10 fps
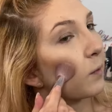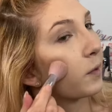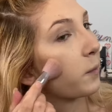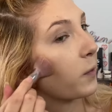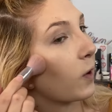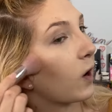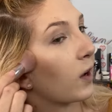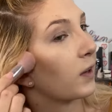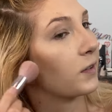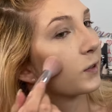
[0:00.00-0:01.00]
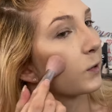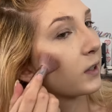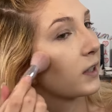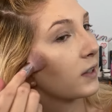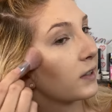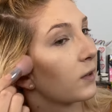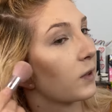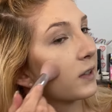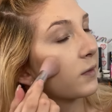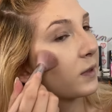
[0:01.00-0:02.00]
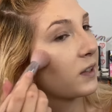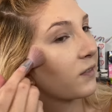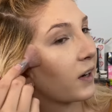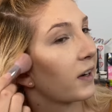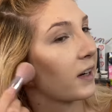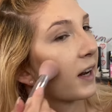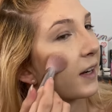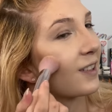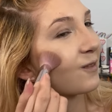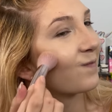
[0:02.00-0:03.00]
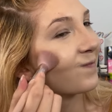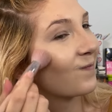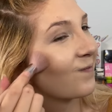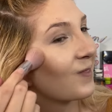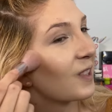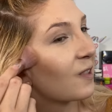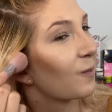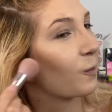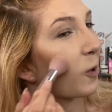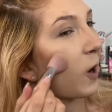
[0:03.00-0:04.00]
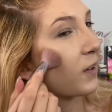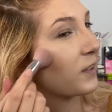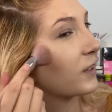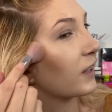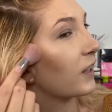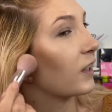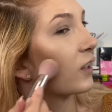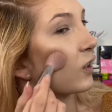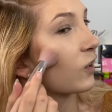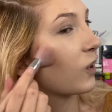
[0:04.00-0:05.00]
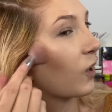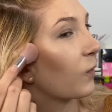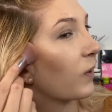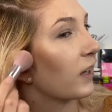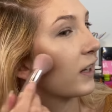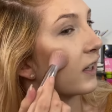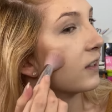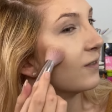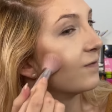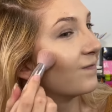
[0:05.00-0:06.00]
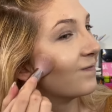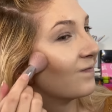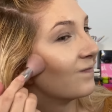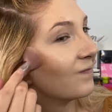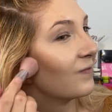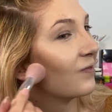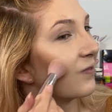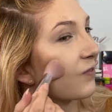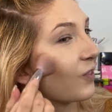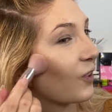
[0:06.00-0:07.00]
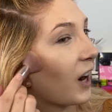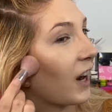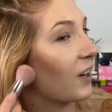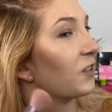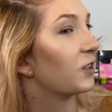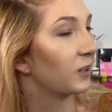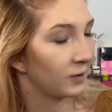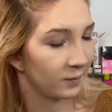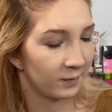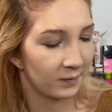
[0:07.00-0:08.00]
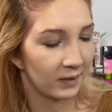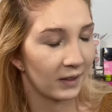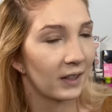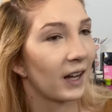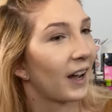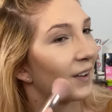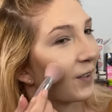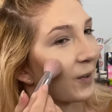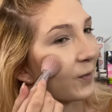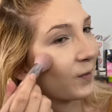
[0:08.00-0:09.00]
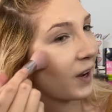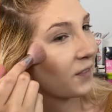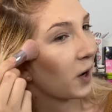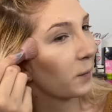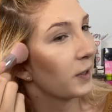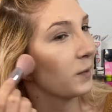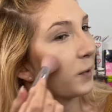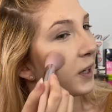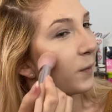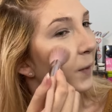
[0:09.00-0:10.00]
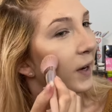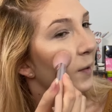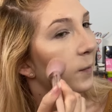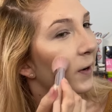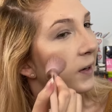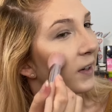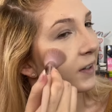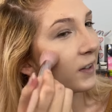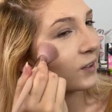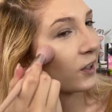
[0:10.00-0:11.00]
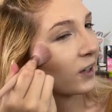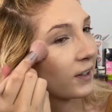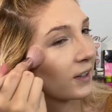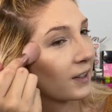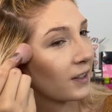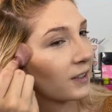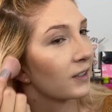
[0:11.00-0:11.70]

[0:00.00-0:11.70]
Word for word: I'm gonna bronze with this. I want something very like bronzy, glowy, fresh. I don't know. Have y'all been putting makeup on during this